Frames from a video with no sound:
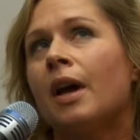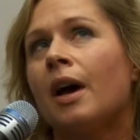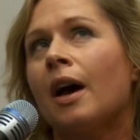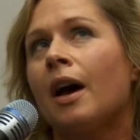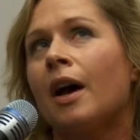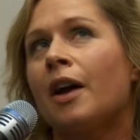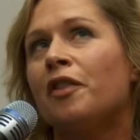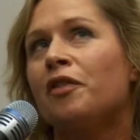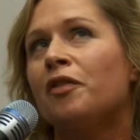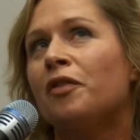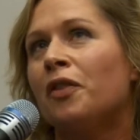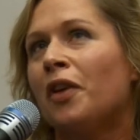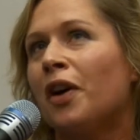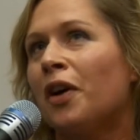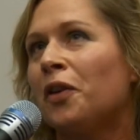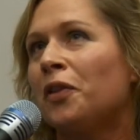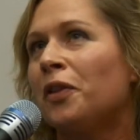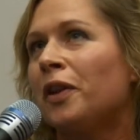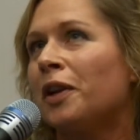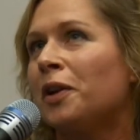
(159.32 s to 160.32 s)
I
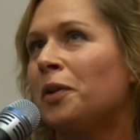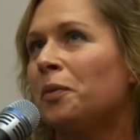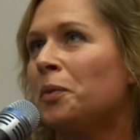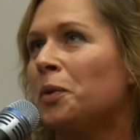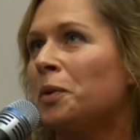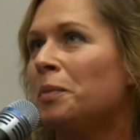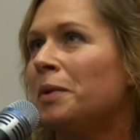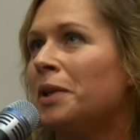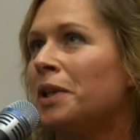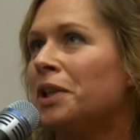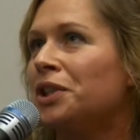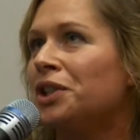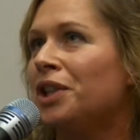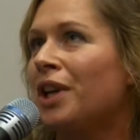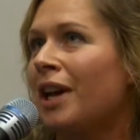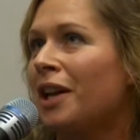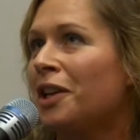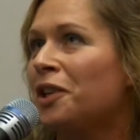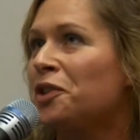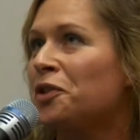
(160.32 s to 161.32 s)
felt that it would be a
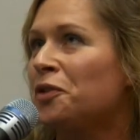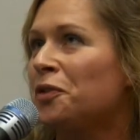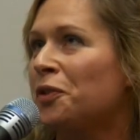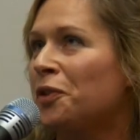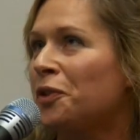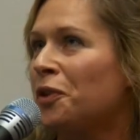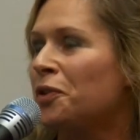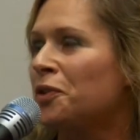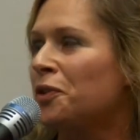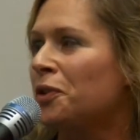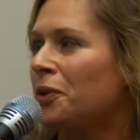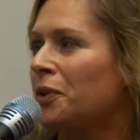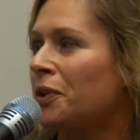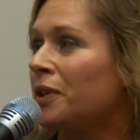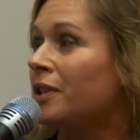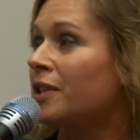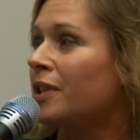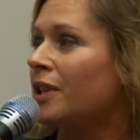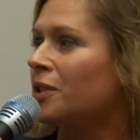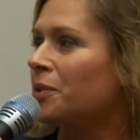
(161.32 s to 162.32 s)
challenge for those
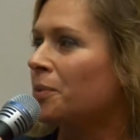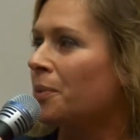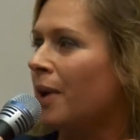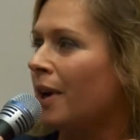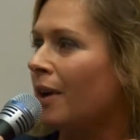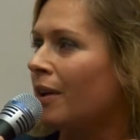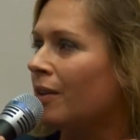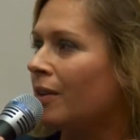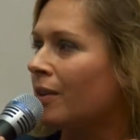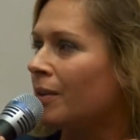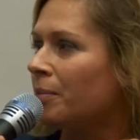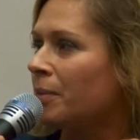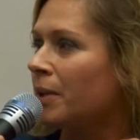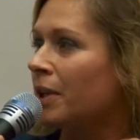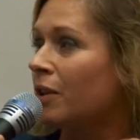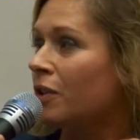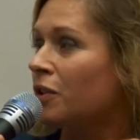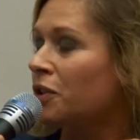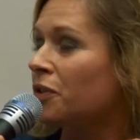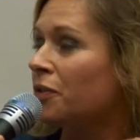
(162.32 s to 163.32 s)
learners as well,
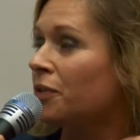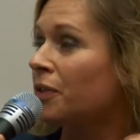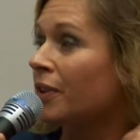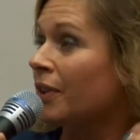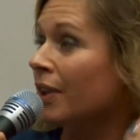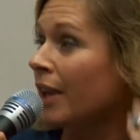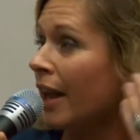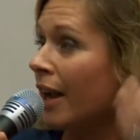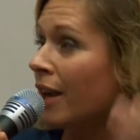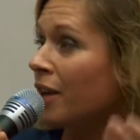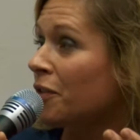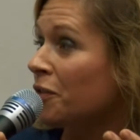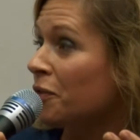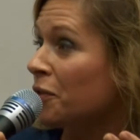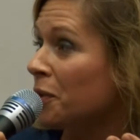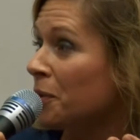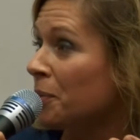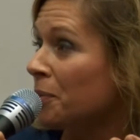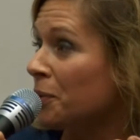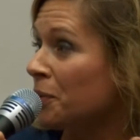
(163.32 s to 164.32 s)
because of their lack
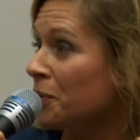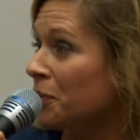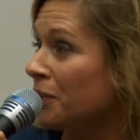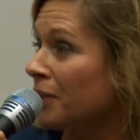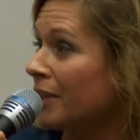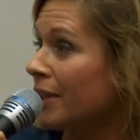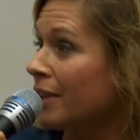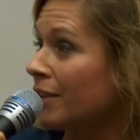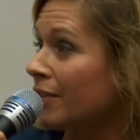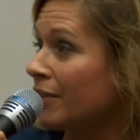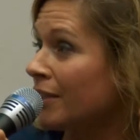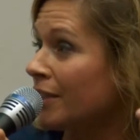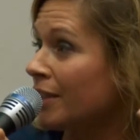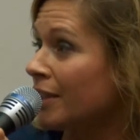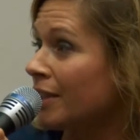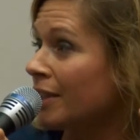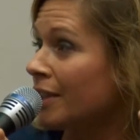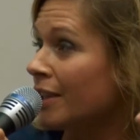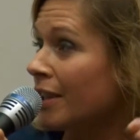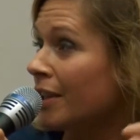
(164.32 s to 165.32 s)
of computer
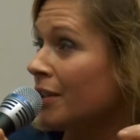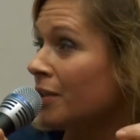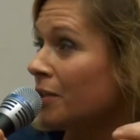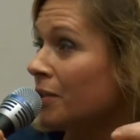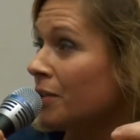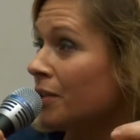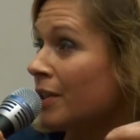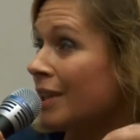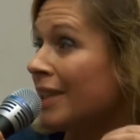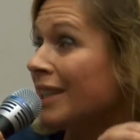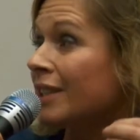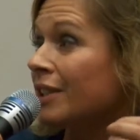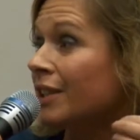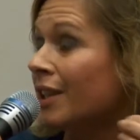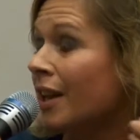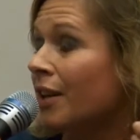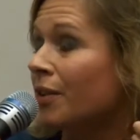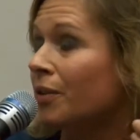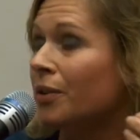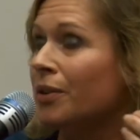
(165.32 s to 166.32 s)
literacy skills in
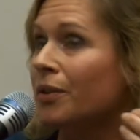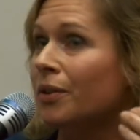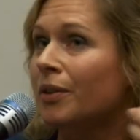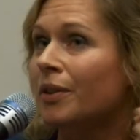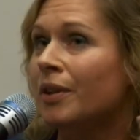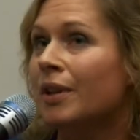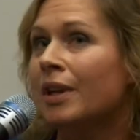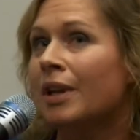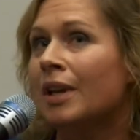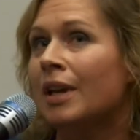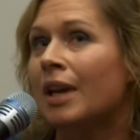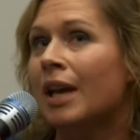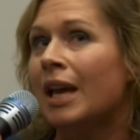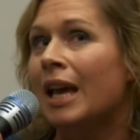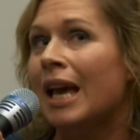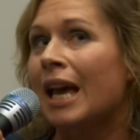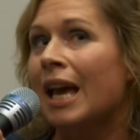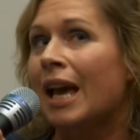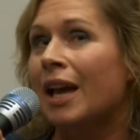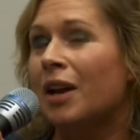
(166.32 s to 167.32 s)
general.
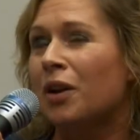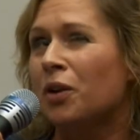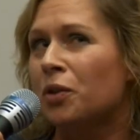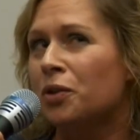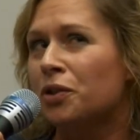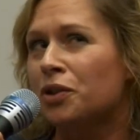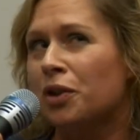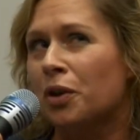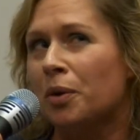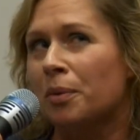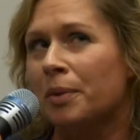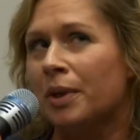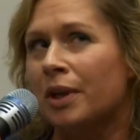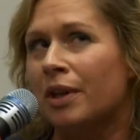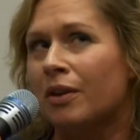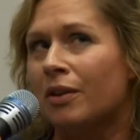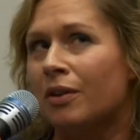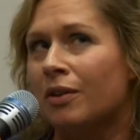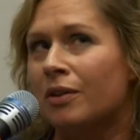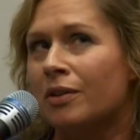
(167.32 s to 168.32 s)
And also
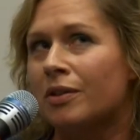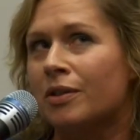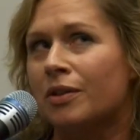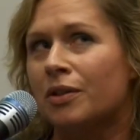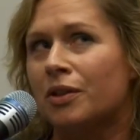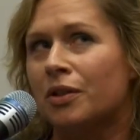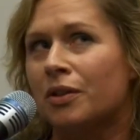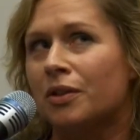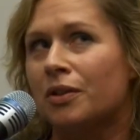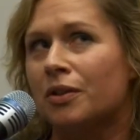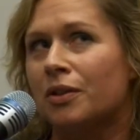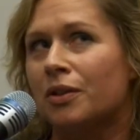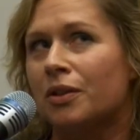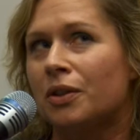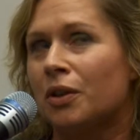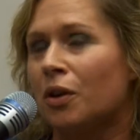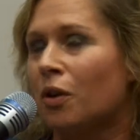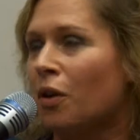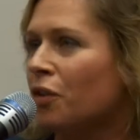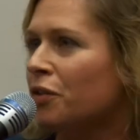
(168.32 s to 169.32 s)
because,
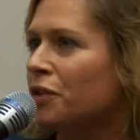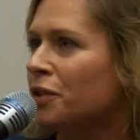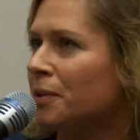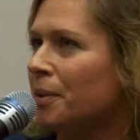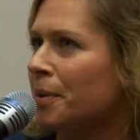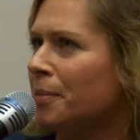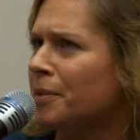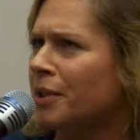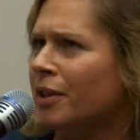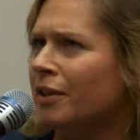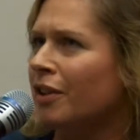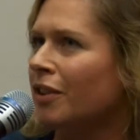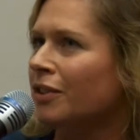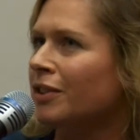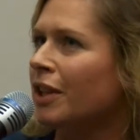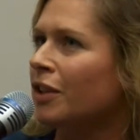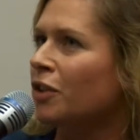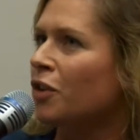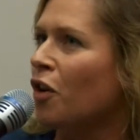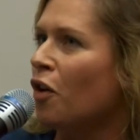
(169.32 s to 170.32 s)
oftentimes they're
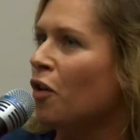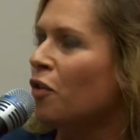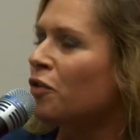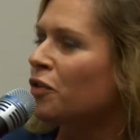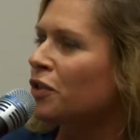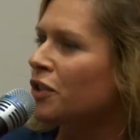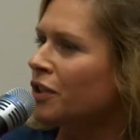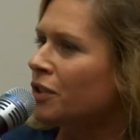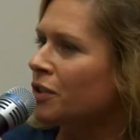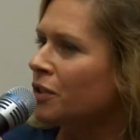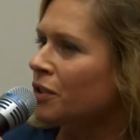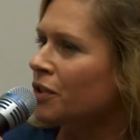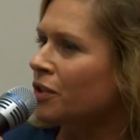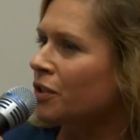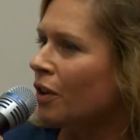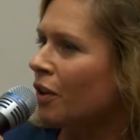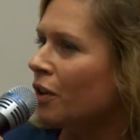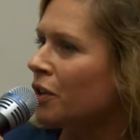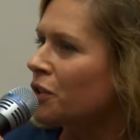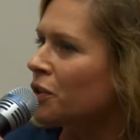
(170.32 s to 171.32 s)
not that confident to
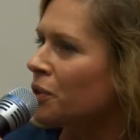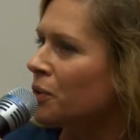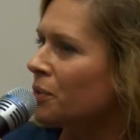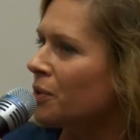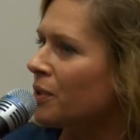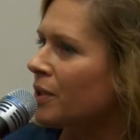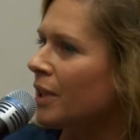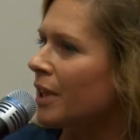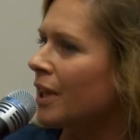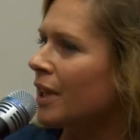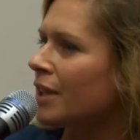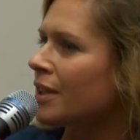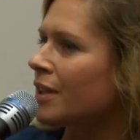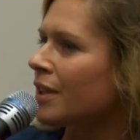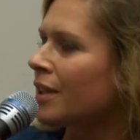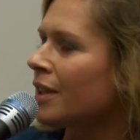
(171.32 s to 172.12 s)
start using it.